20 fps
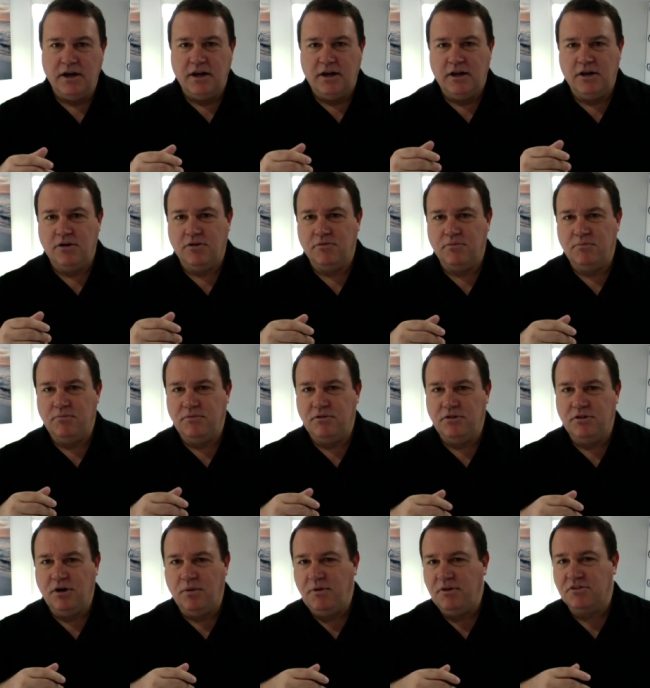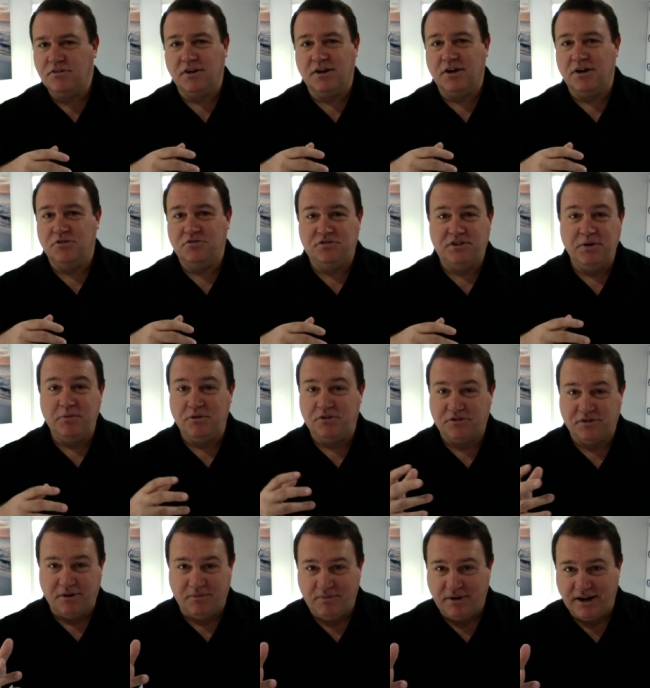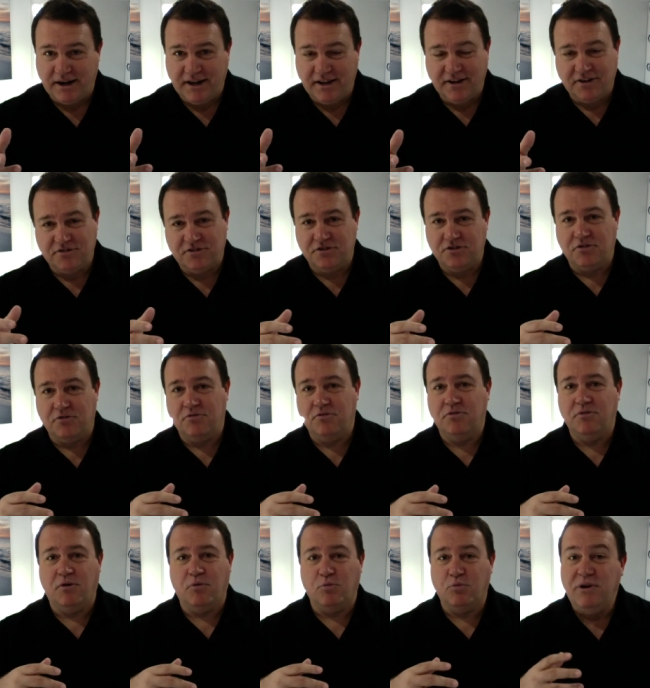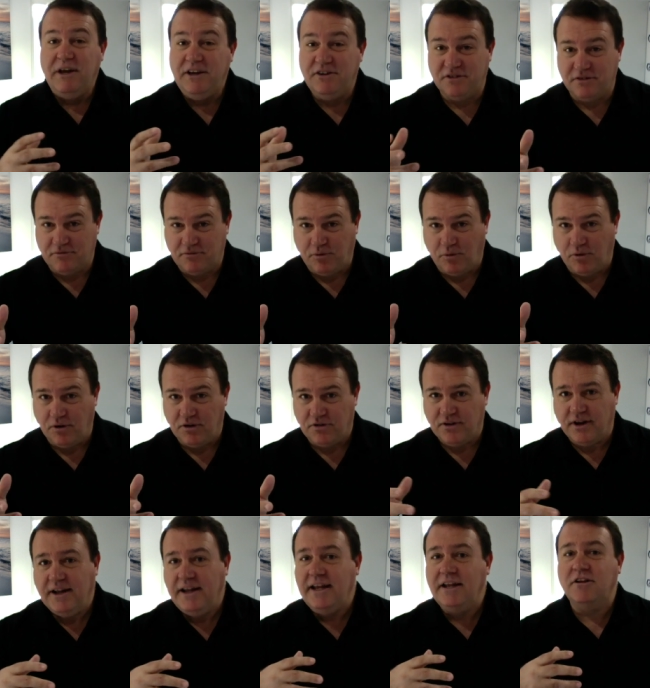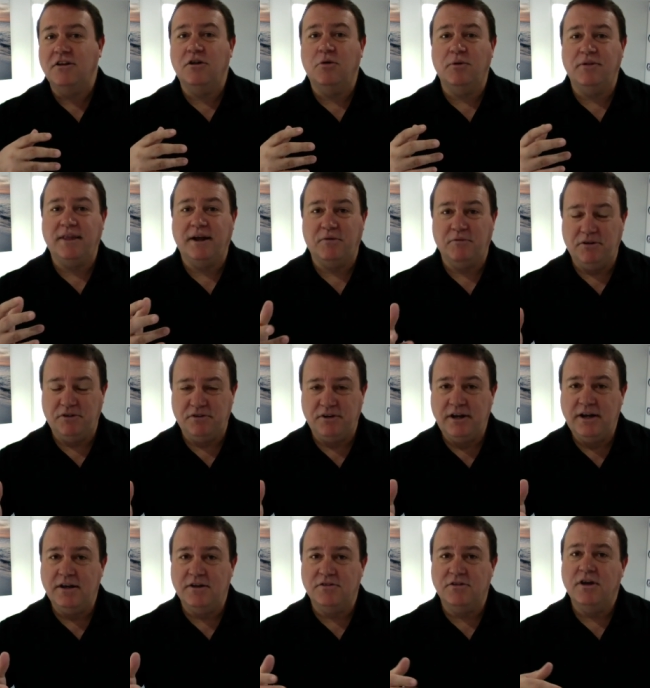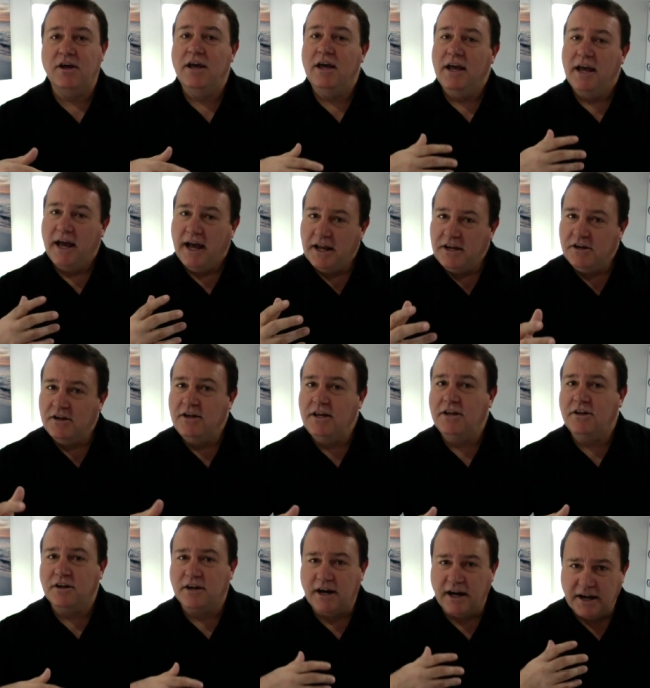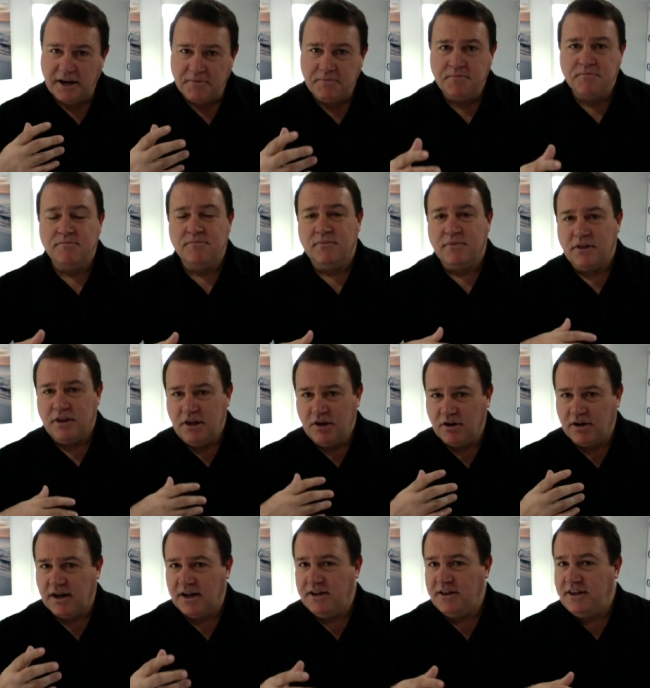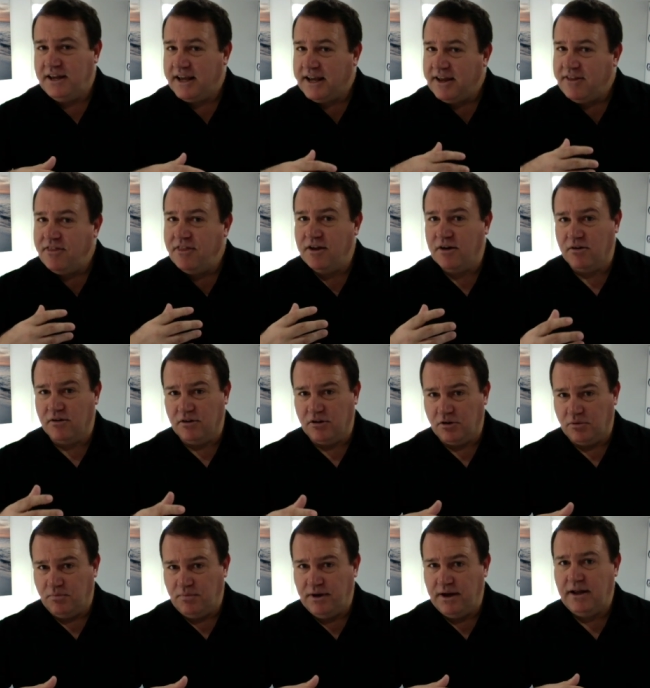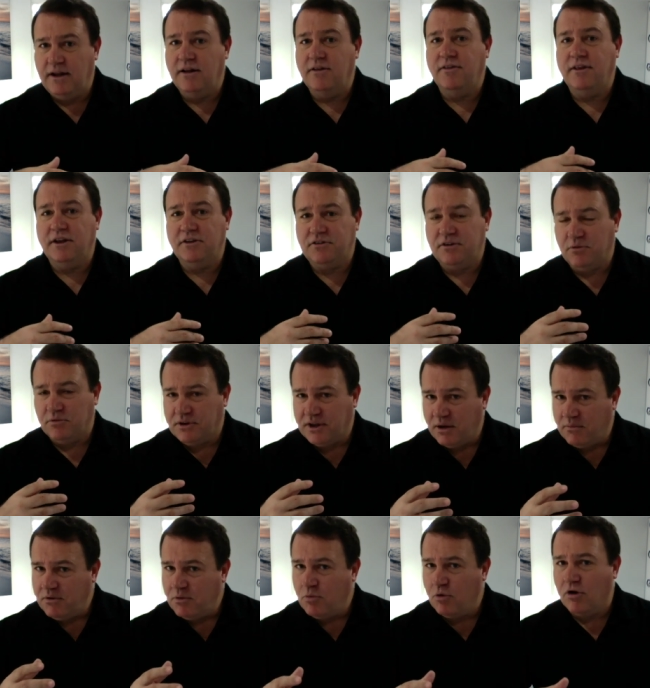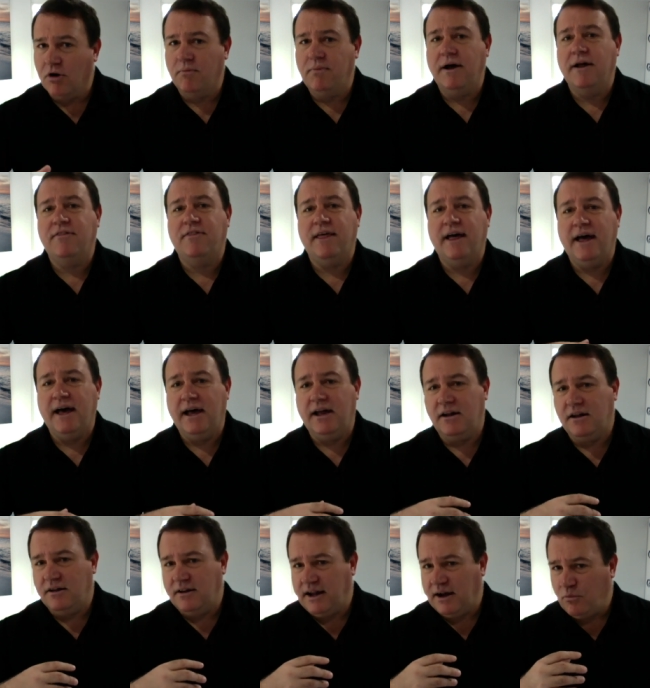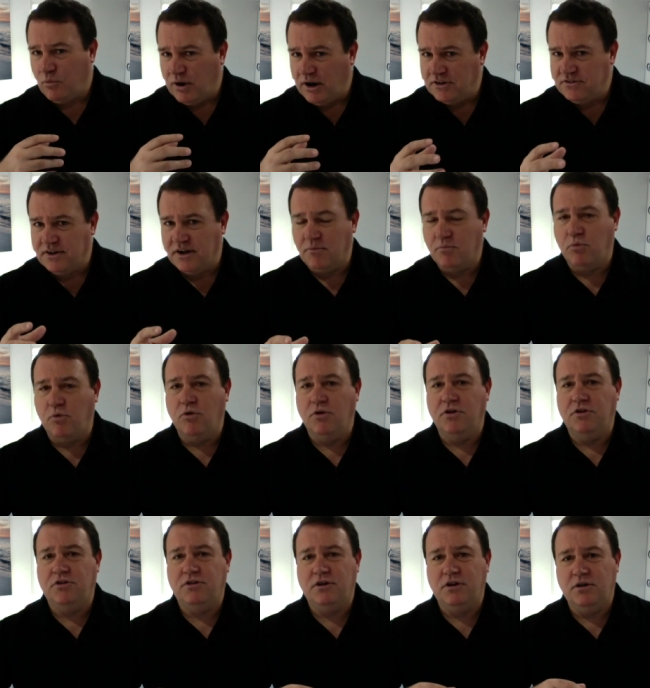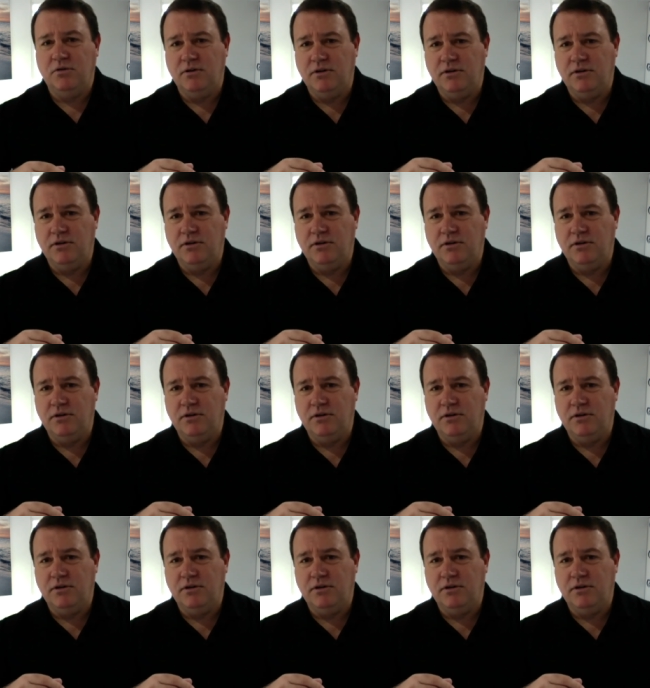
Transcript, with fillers: You know, nobody's going to go sit with somebody unless there's a, a, reason for it. So I need to know what that reason is. And you need to kind of, you know, kind of dig in there a little bit and then say, well, tell me more about that and why is that important to you?